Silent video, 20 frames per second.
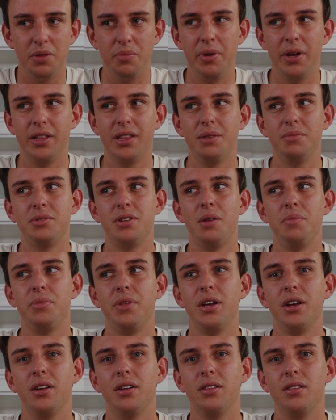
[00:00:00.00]
to make them
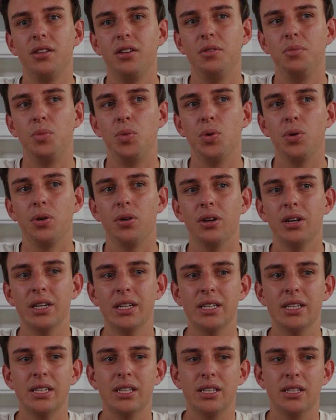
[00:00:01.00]
something a little more
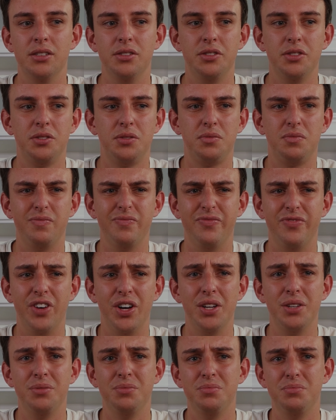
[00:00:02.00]
just
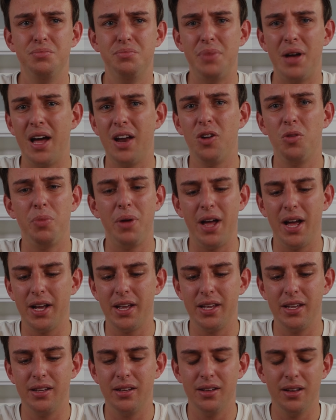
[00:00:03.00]
fun battle
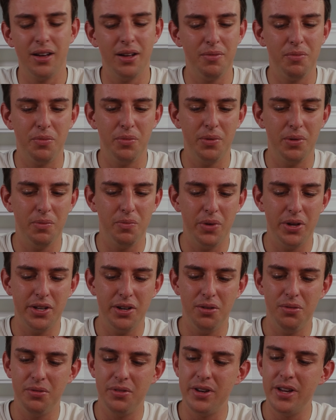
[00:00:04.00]
packy. We
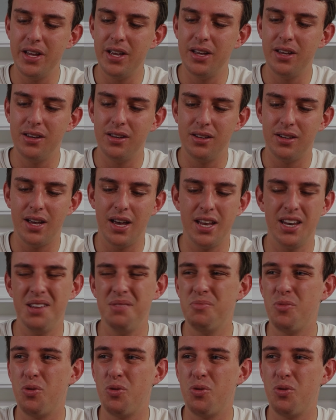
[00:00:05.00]
don't need any